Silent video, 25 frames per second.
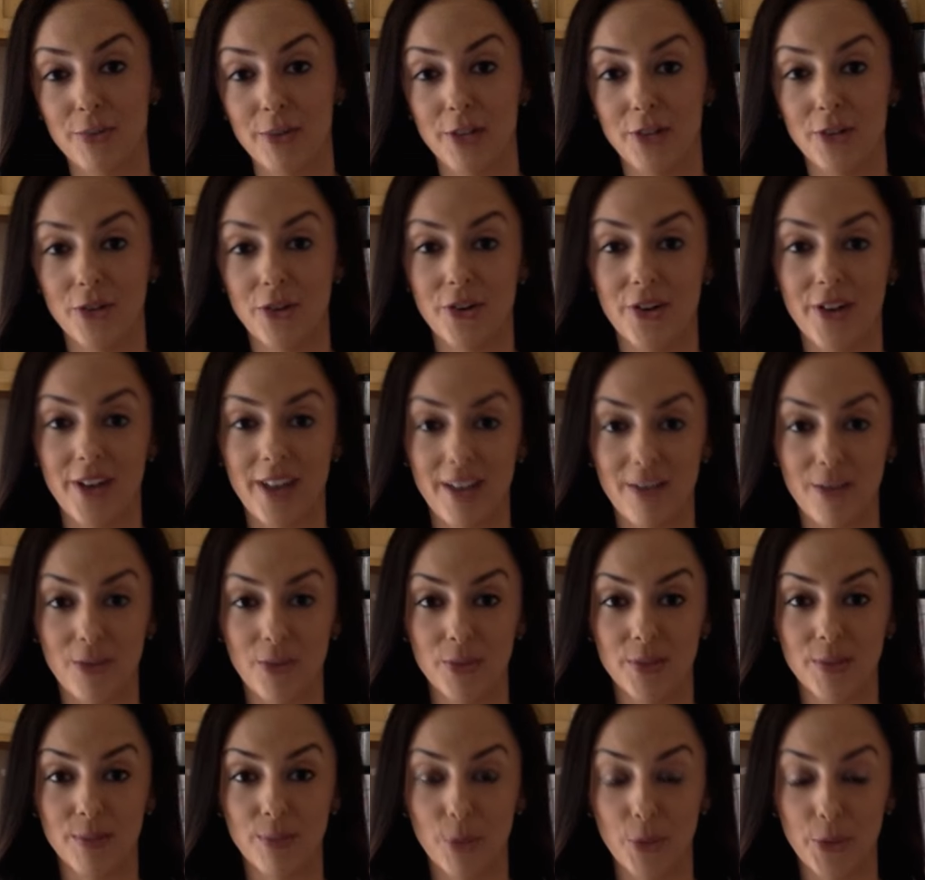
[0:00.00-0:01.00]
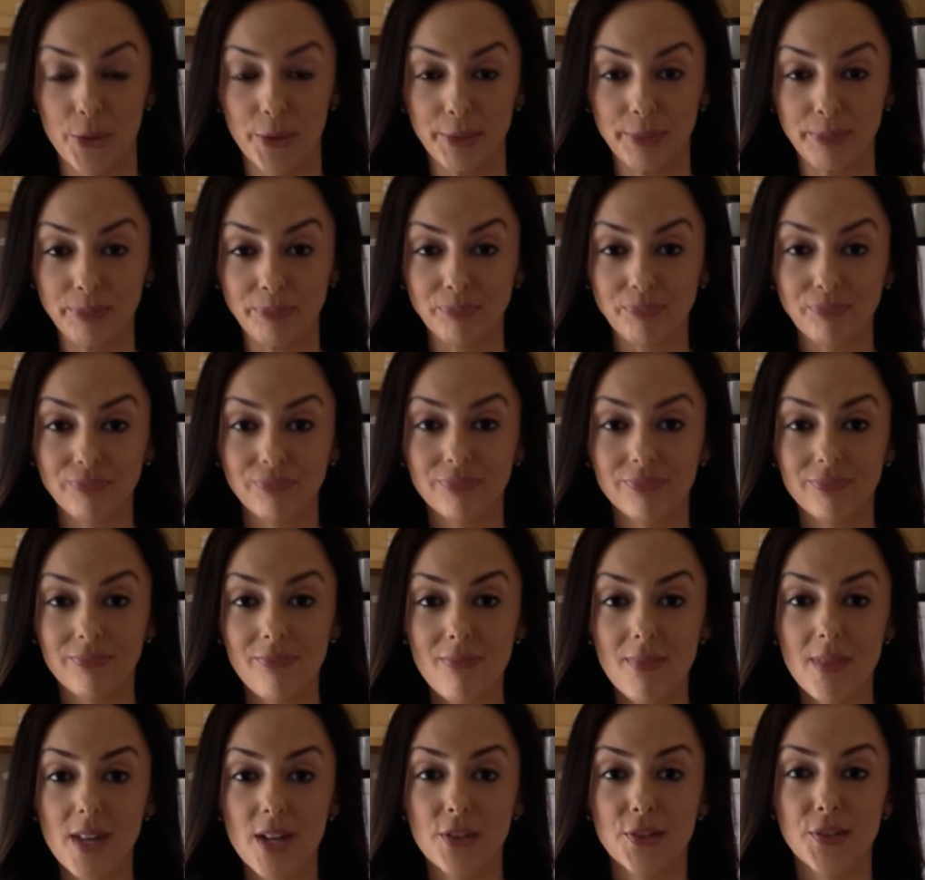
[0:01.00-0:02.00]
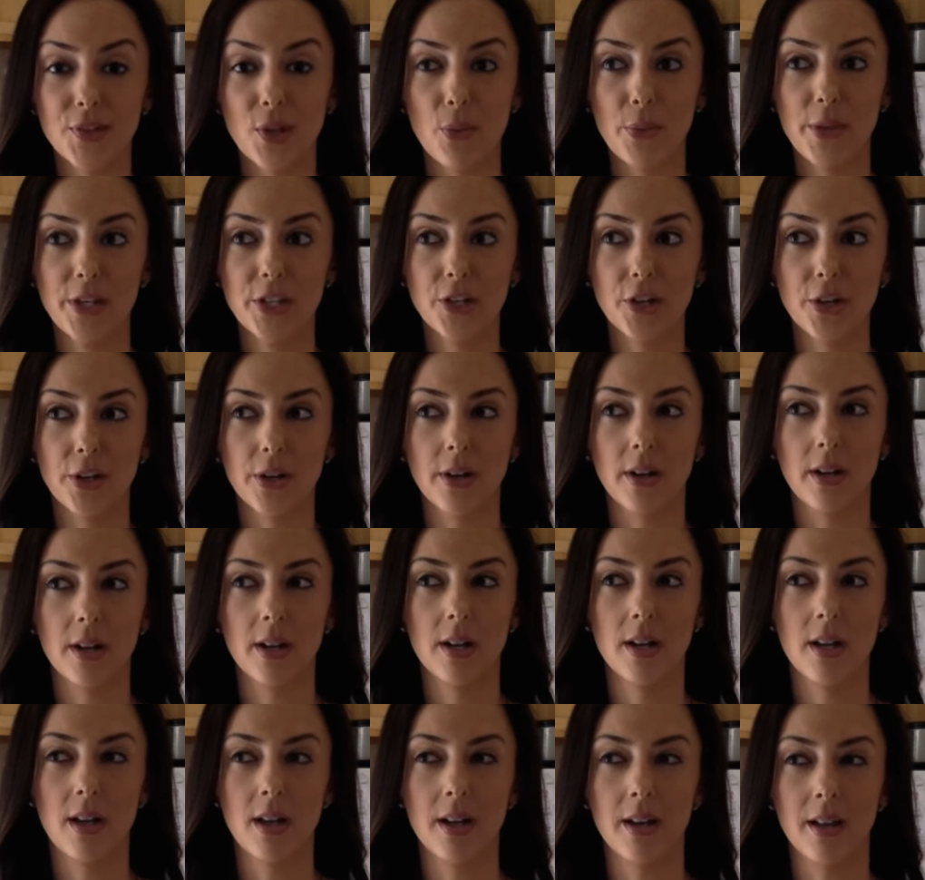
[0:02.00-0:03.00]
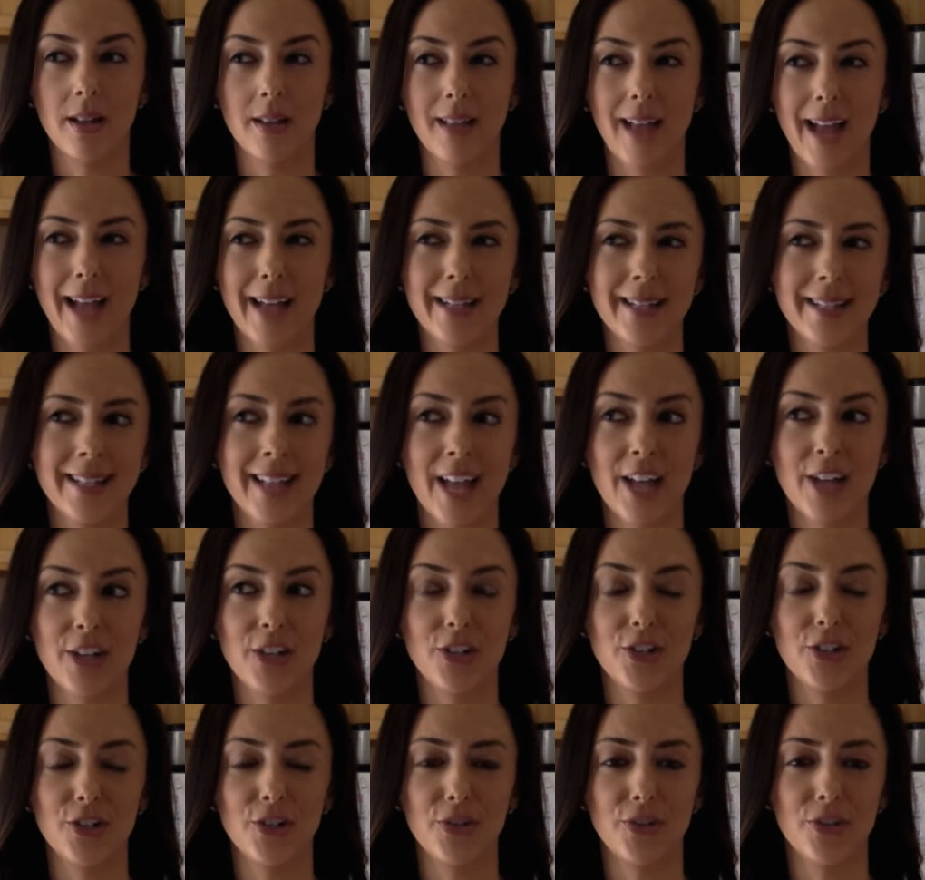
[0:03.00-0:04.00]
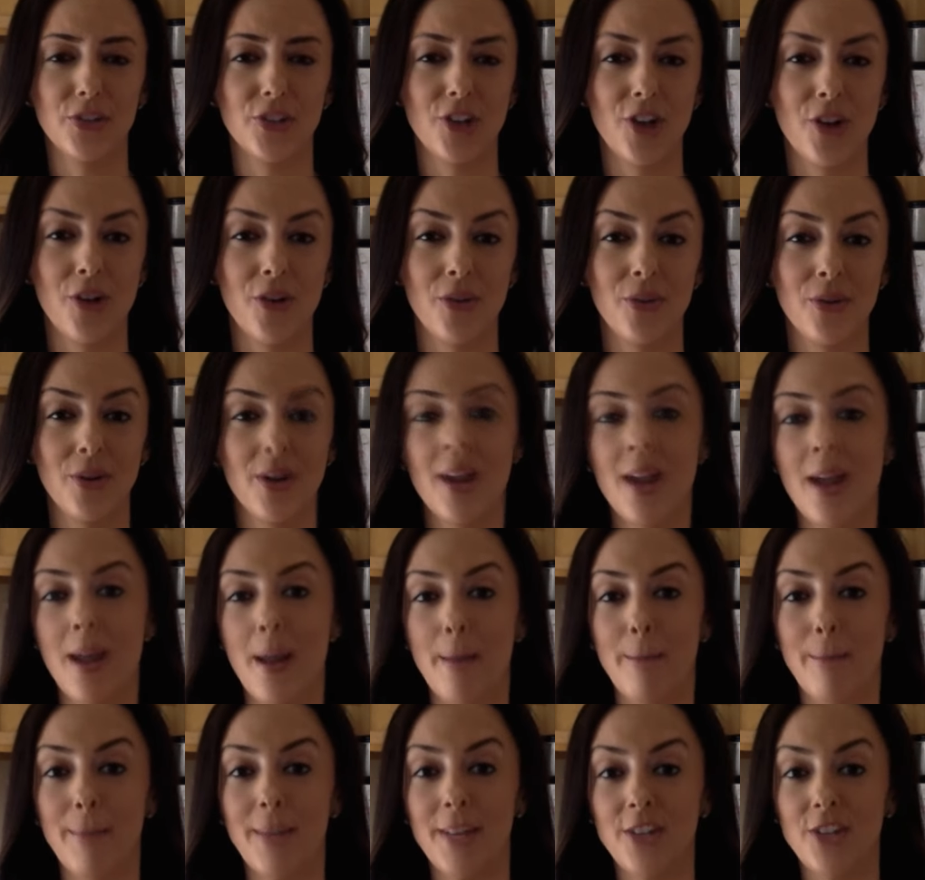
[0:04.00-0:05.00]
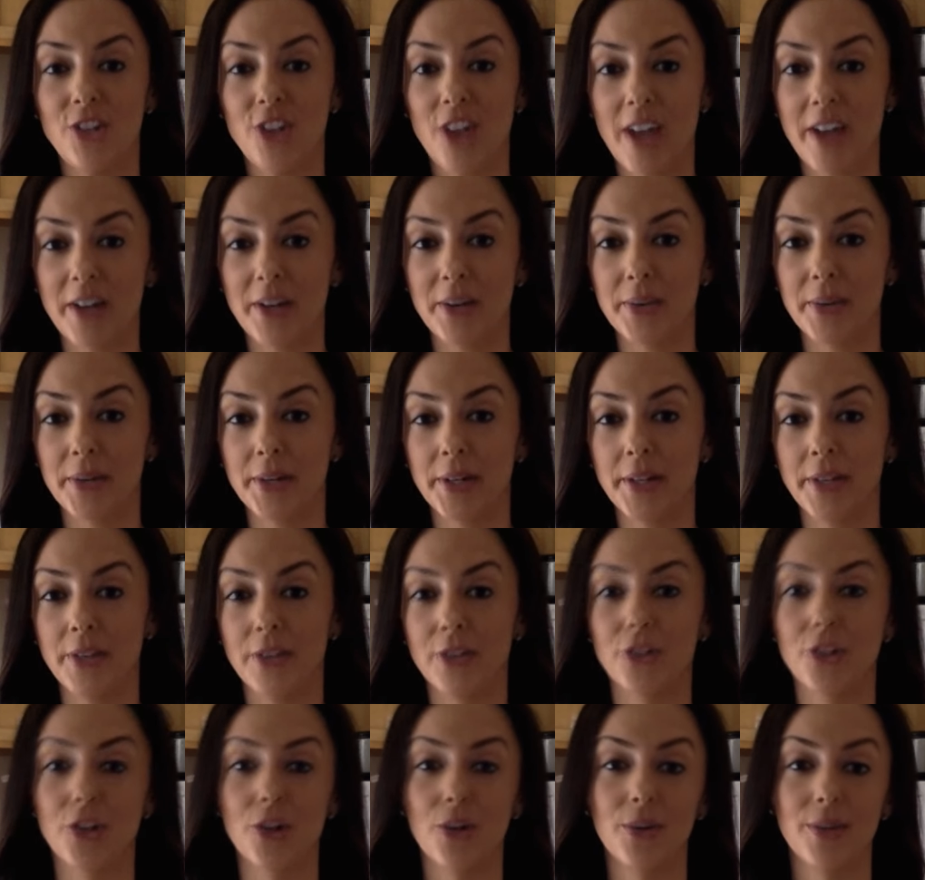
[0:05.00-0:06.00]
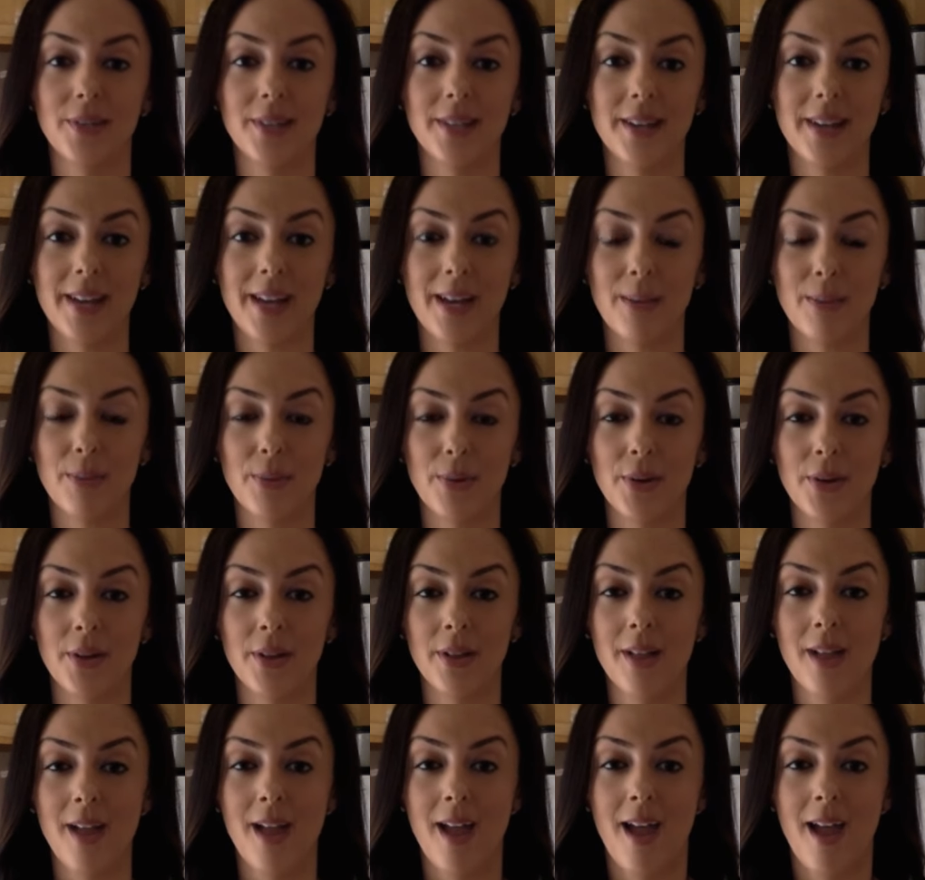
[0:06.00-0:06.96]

my daughter Ava was born. So we took, I decided to do the show mid-January. The show was in April.